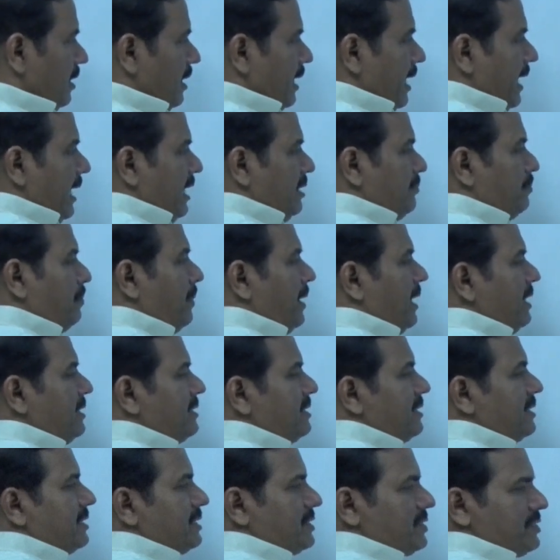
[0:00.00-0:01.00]
8 plus
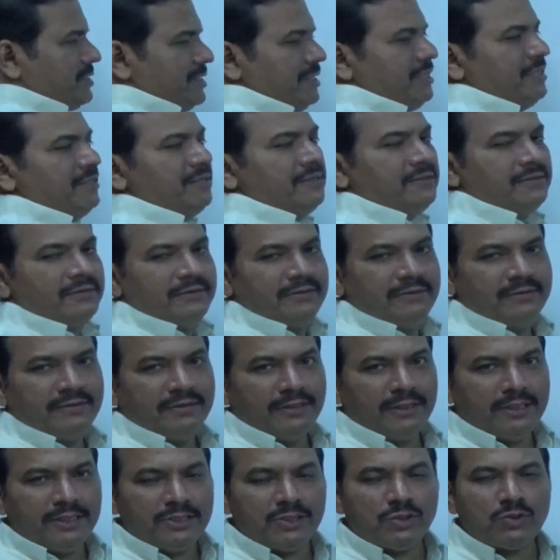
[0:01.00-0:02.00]
16
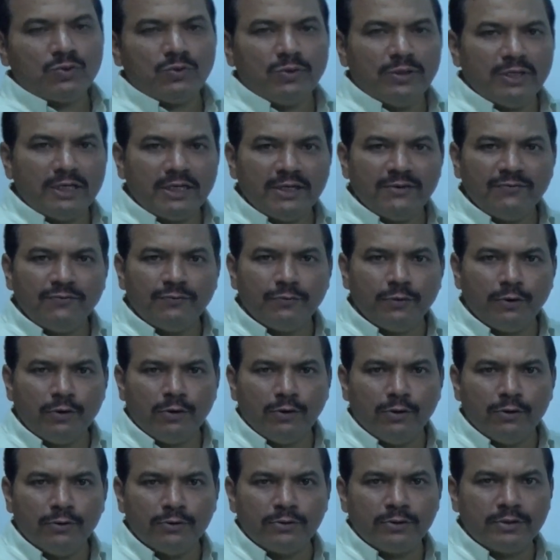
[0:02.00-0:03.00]
is
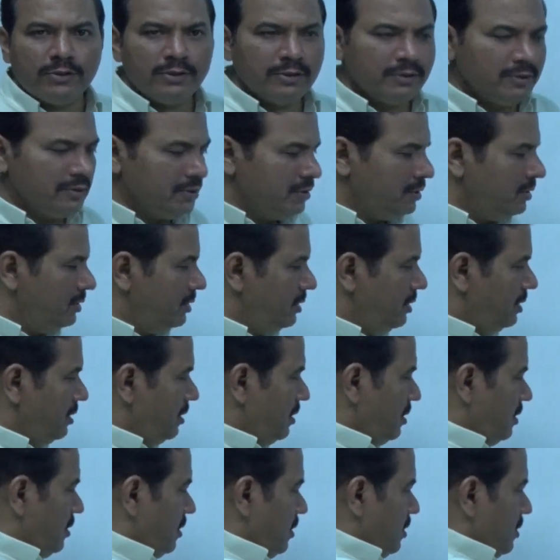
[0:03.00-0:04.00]
24.
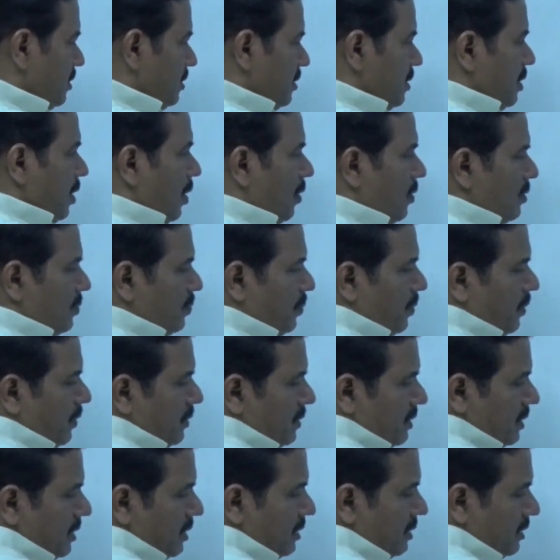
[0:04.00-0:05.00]
The
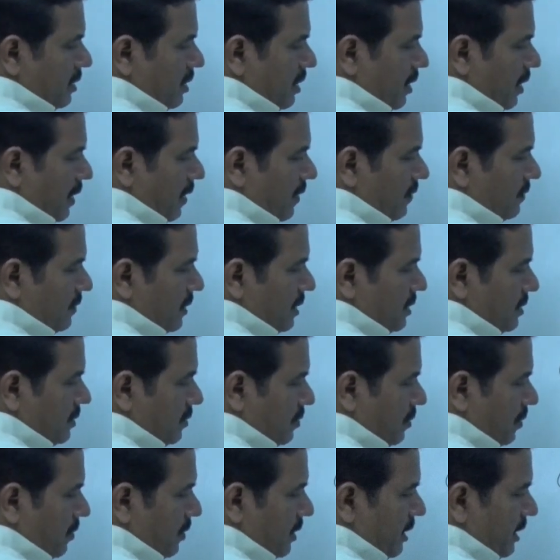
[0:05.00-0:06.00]
output of this
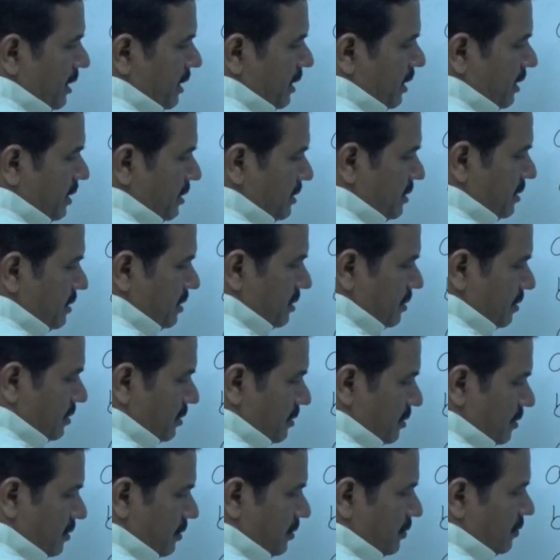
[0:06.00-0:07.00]
code is
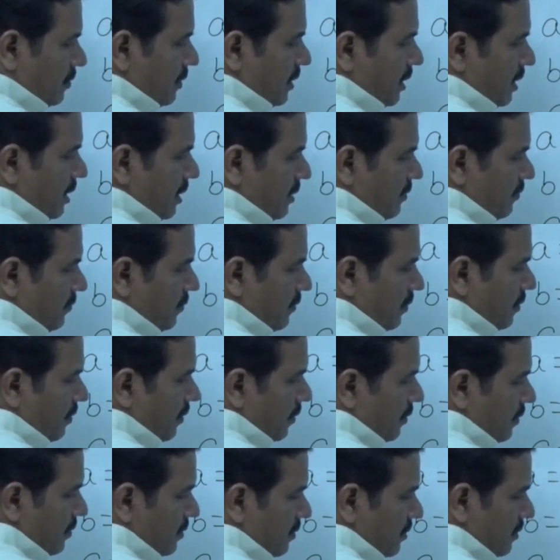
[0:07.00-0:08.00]

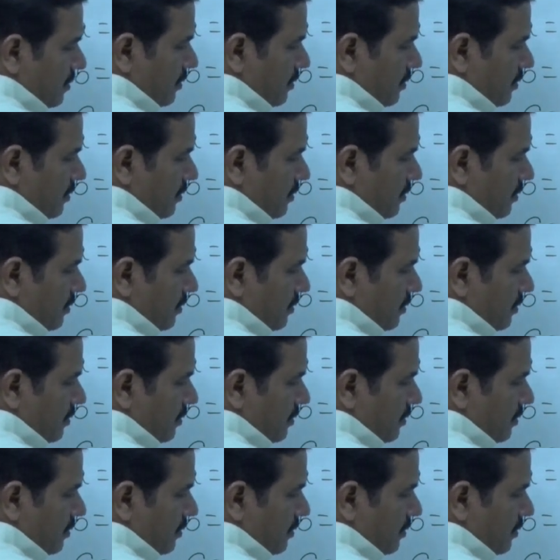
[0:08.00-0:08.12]
24.